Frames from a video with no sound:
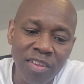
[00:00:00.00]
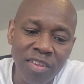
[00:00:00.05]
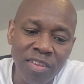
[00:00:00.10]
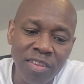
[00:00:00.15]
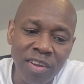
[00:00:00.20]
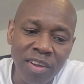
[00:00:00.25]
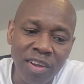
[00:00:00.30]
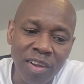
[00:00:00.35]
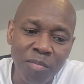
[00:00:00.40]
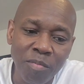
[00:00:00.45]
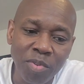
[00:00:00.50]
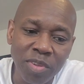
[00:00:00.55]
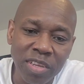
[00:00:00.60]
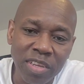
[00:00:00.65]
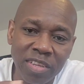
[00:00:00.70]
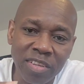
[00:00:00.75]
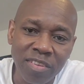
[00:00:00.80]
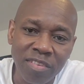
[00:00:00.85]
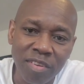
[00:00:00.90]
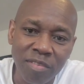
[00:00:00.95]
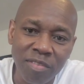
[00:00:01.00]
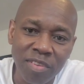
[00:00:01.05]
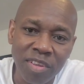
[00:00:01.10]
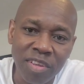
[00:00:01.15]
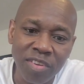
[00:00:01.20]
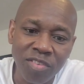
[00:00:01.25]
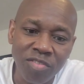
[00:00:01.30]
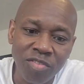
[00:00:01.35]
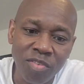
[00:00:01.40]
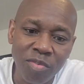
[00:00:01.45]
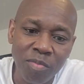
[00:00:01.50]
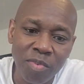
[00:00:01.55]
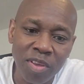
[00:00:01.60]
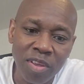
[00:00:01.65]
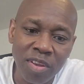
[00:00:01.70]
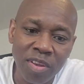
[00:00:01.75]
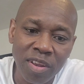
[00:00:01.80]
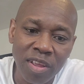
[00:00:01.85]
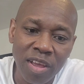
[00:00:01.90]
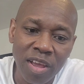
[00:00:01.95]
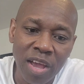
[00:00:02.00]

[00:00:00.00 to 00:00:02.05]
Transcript: the completeness of the instrument.